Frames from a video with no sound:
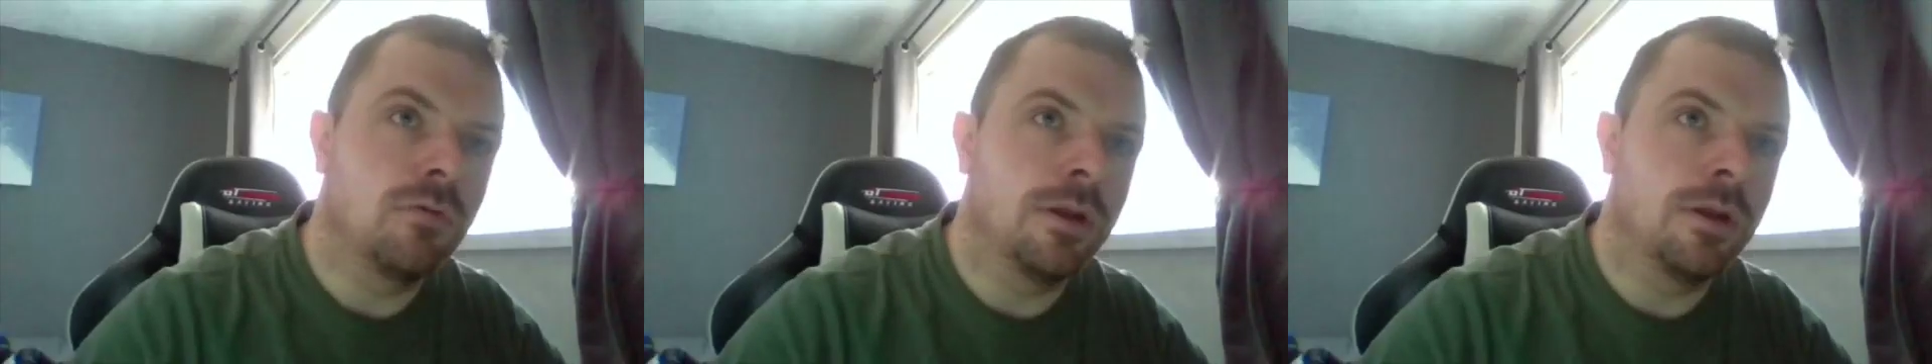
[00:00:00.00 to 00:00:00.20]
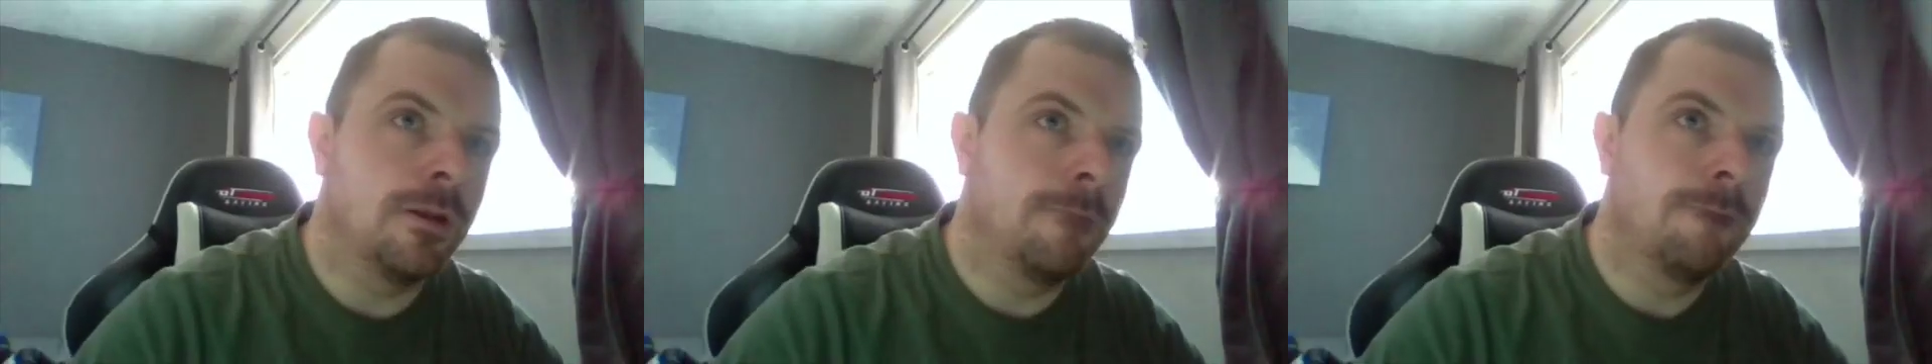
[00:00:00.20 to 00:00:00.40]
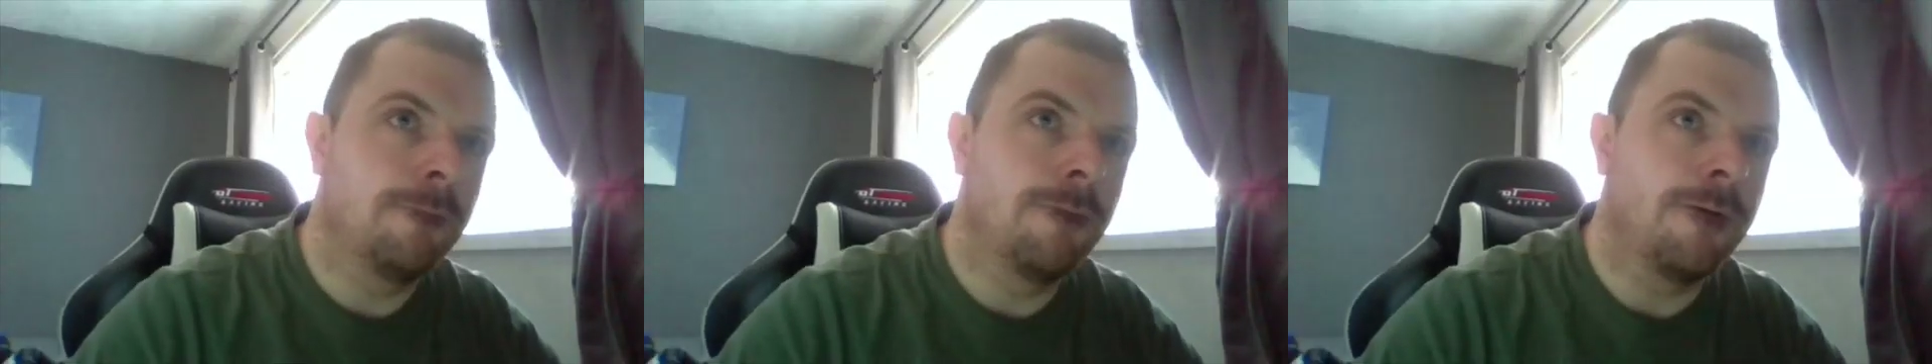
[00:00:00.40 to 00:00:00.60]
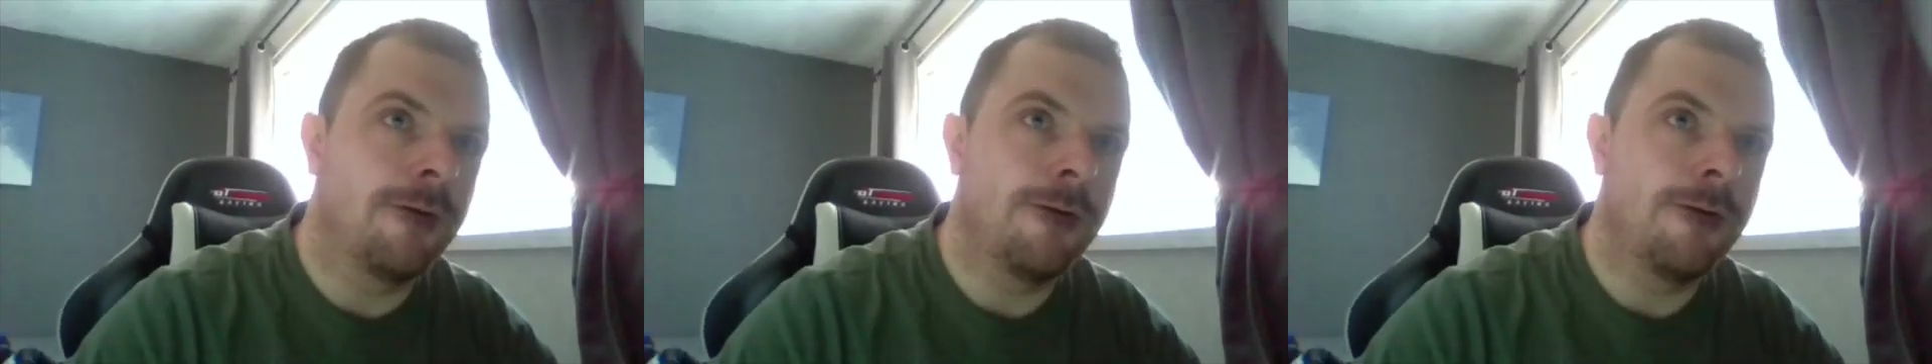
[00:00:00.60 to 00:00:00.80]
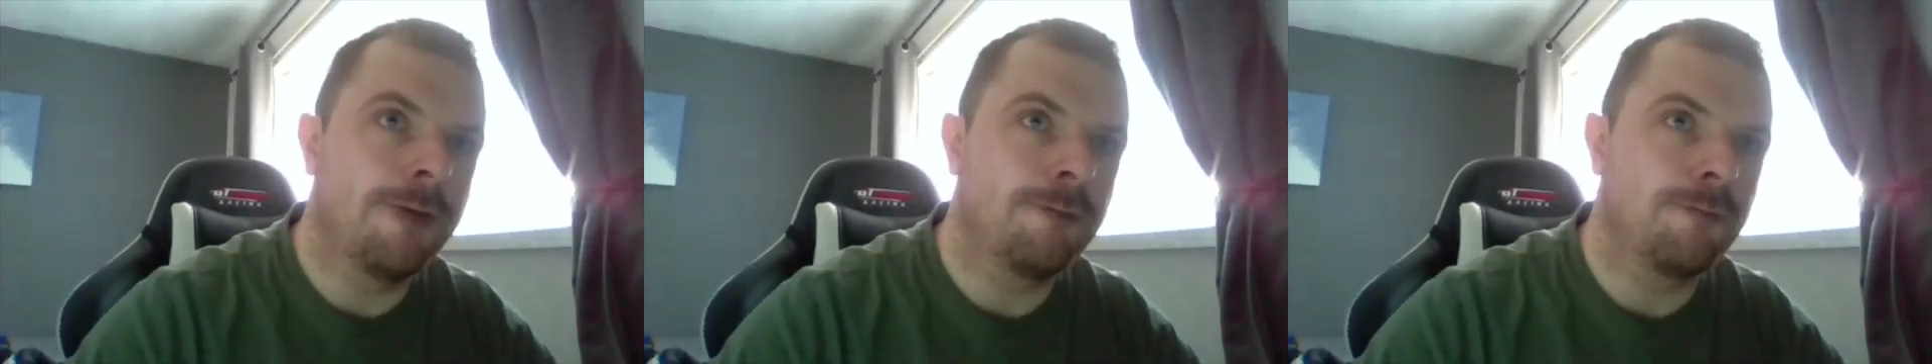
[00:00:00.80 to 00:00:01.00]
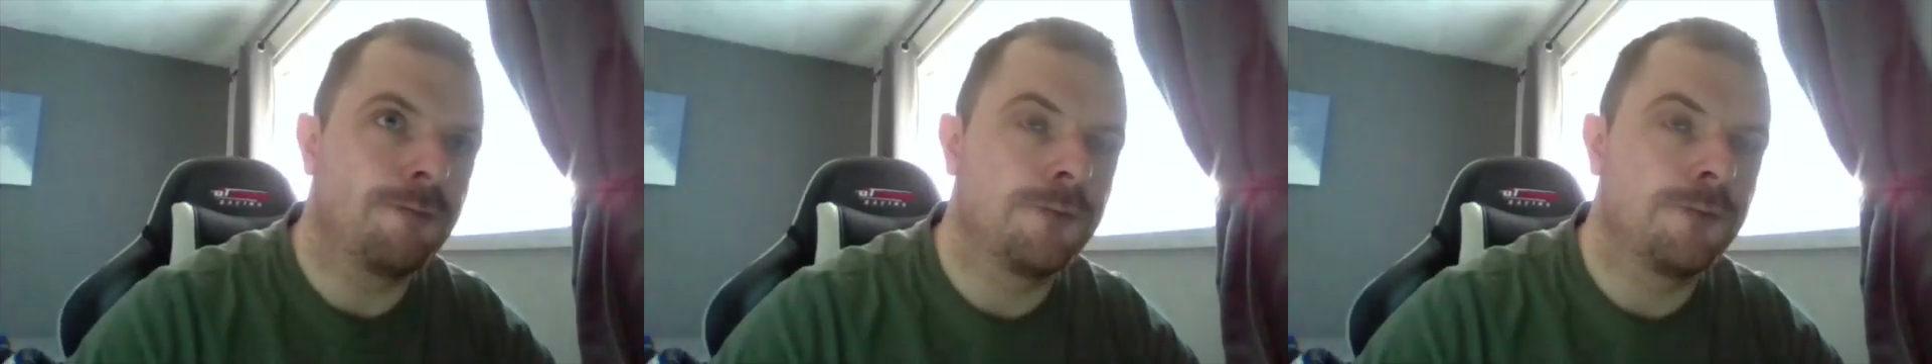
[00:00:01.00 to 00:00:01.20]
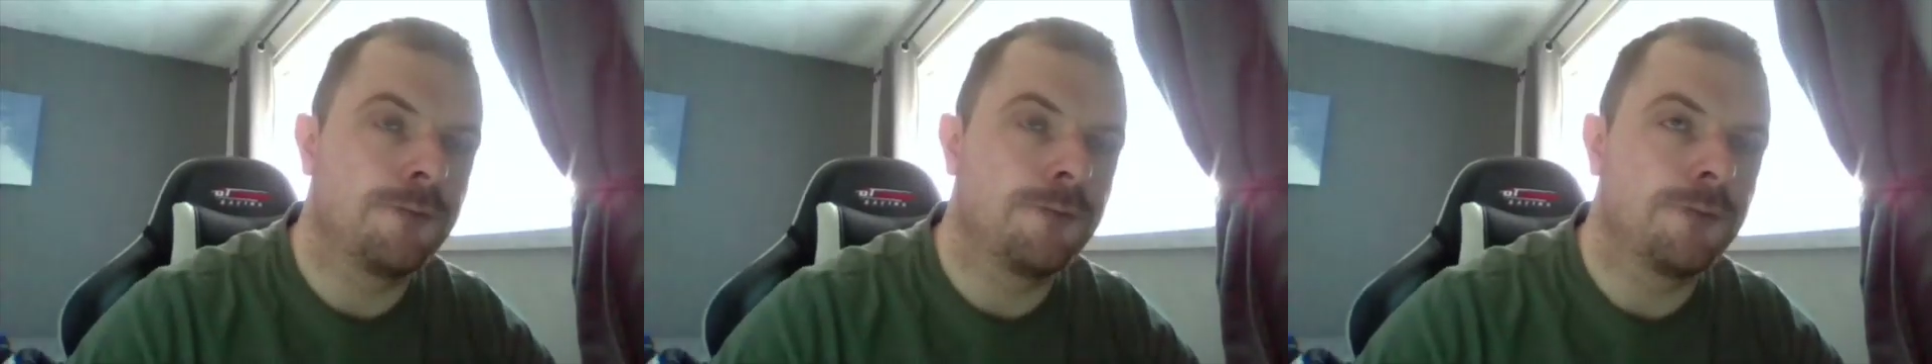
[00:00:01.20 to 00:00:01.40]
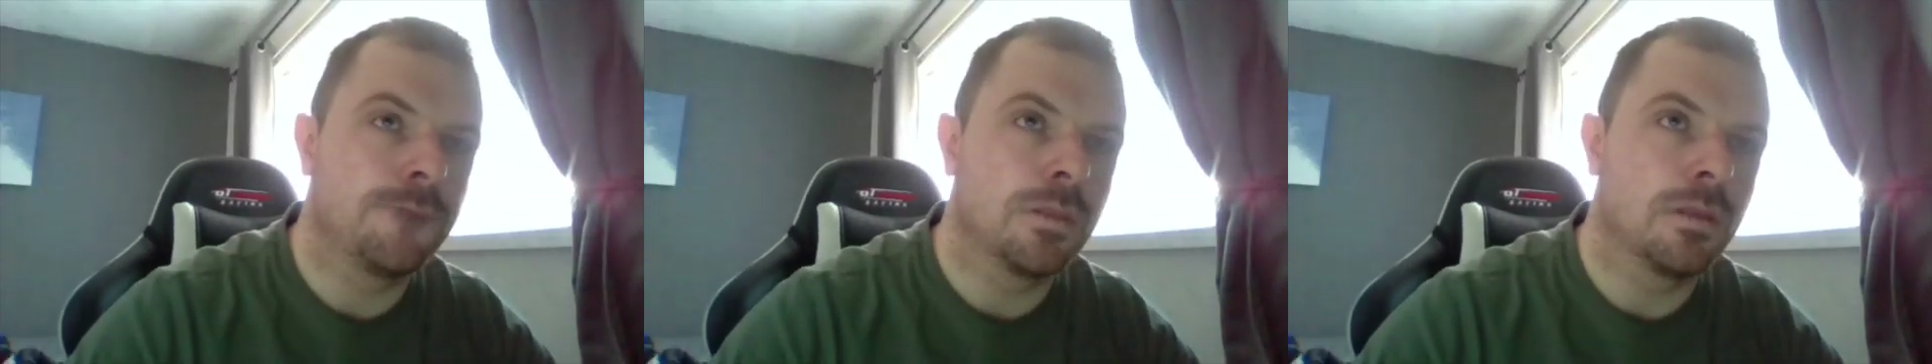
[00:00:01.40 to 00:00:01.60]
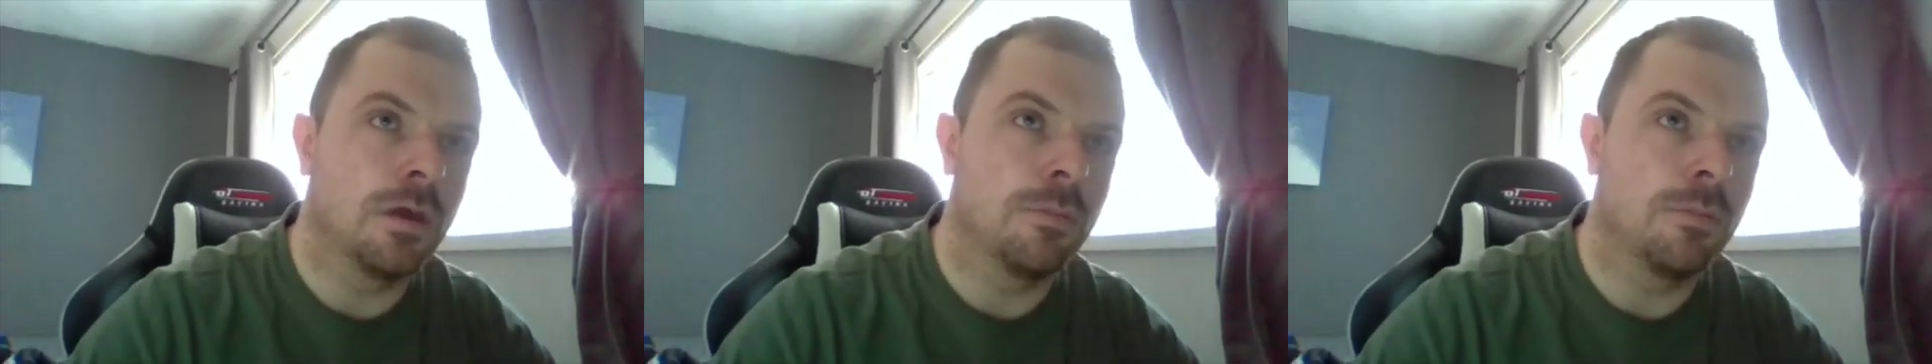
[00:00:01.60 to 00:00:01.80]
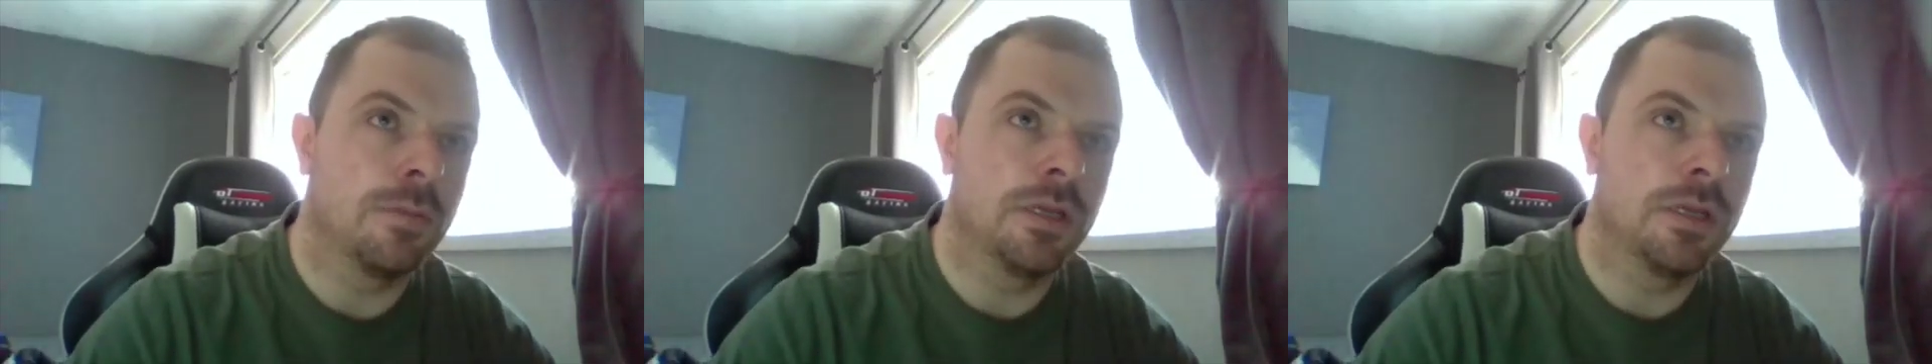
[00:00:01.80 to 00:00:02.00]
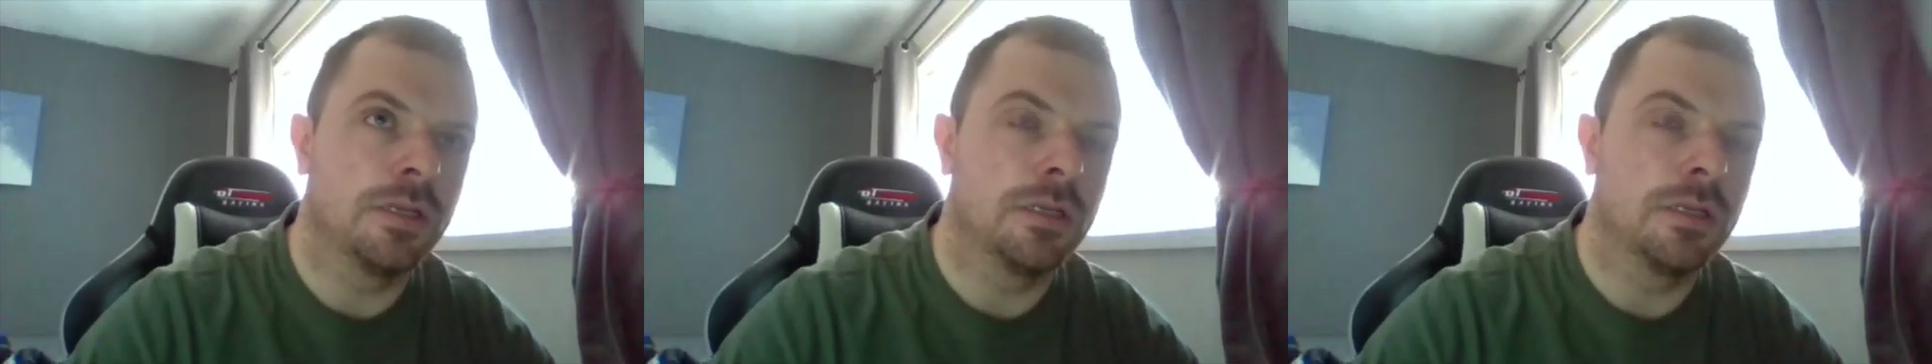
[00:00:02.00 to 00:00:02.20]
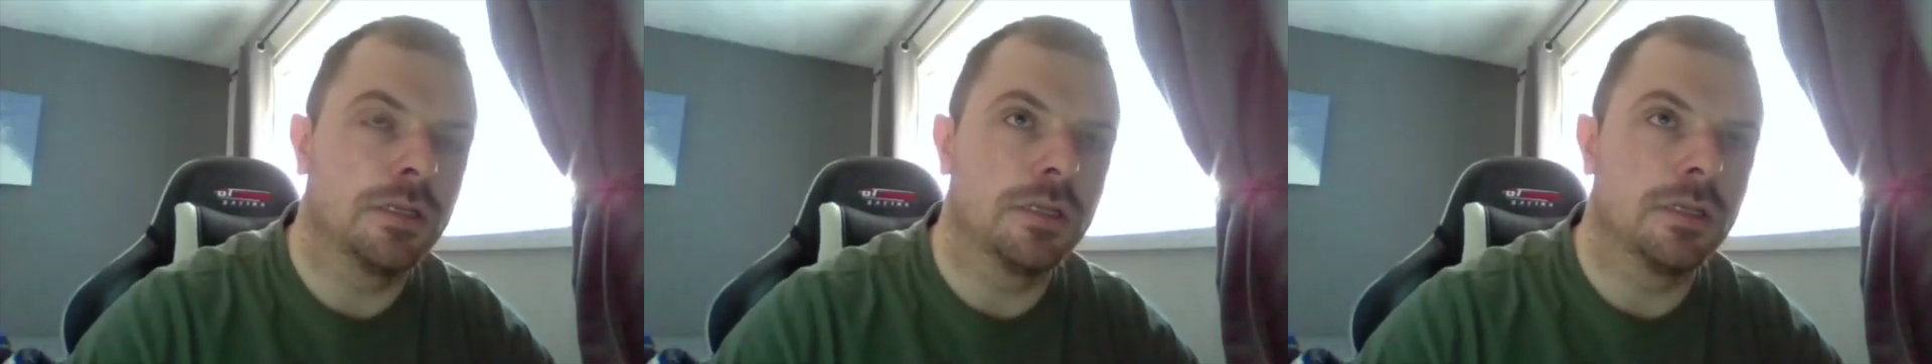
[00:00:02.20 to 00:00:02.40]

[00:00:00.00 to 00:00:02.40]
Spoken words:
right now. I mean,